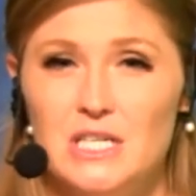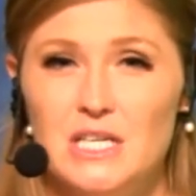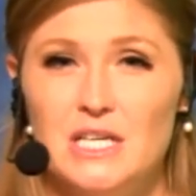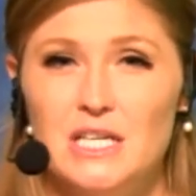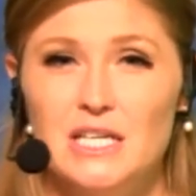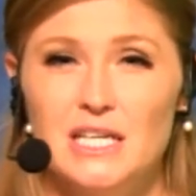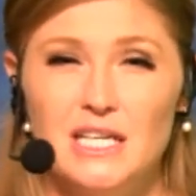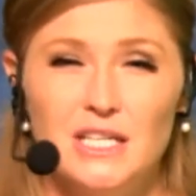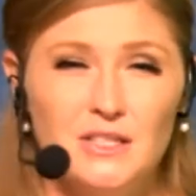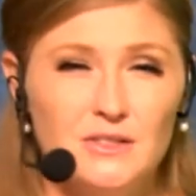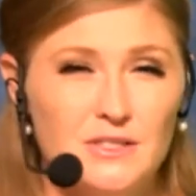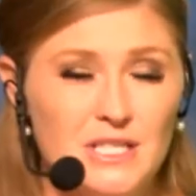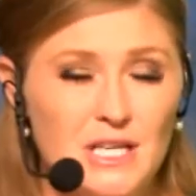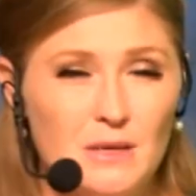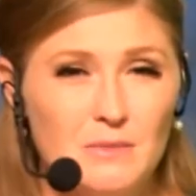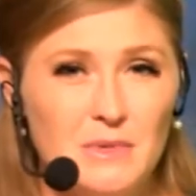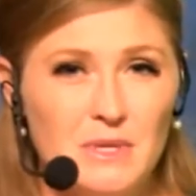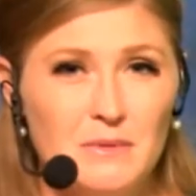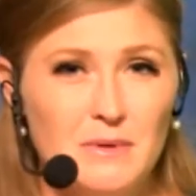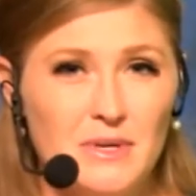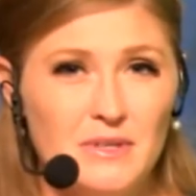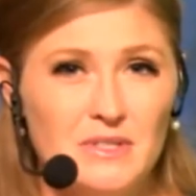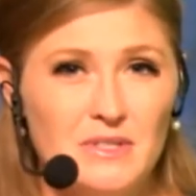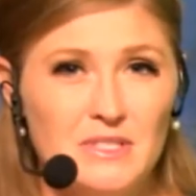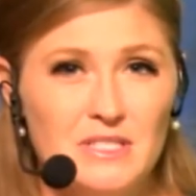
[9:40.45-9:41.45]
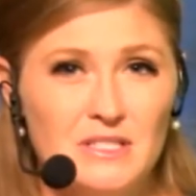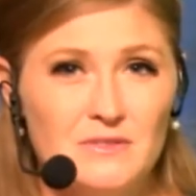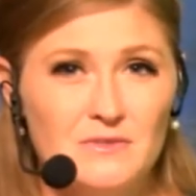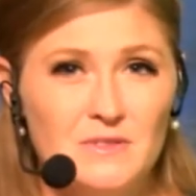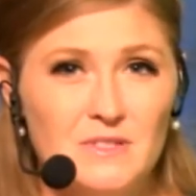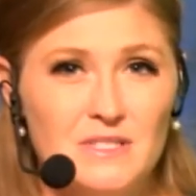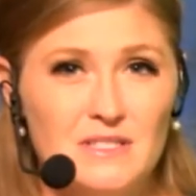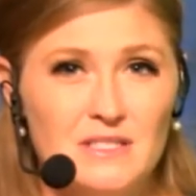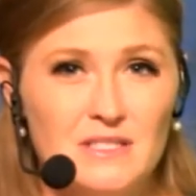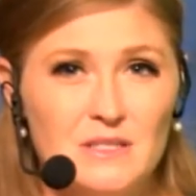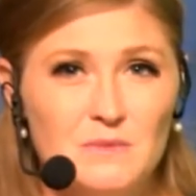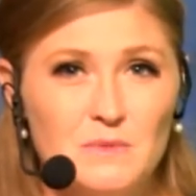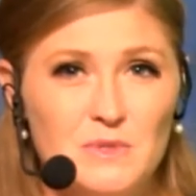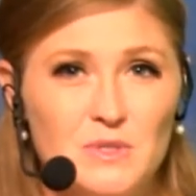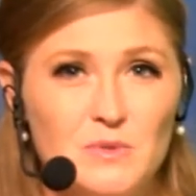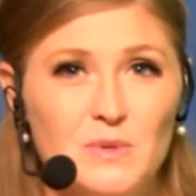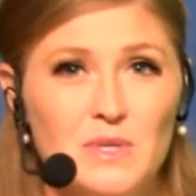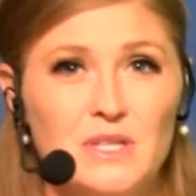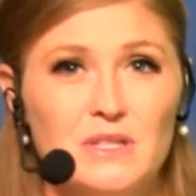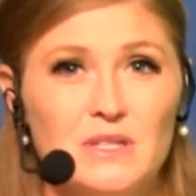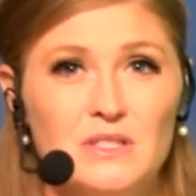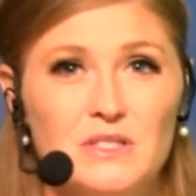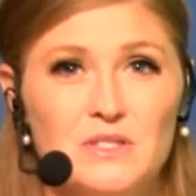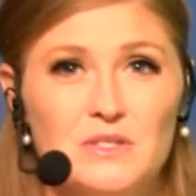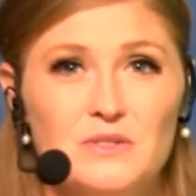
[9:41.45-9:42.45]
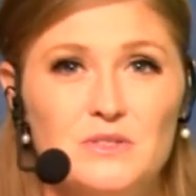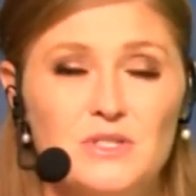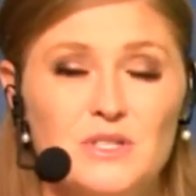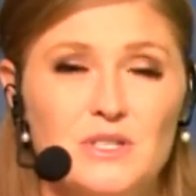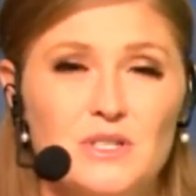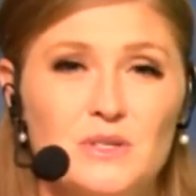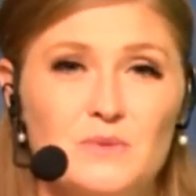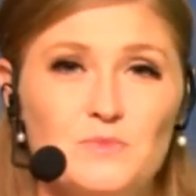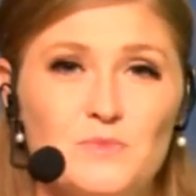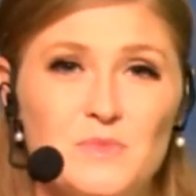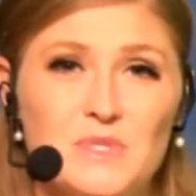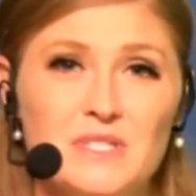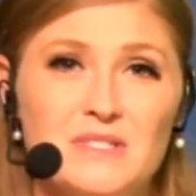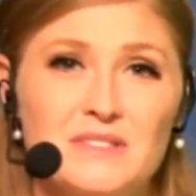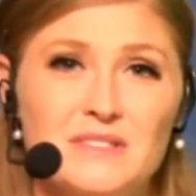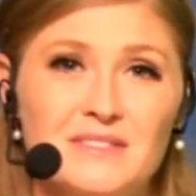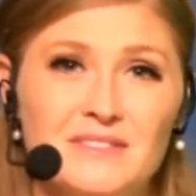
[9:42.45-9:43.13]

Can you tell me about the differences between the two terms?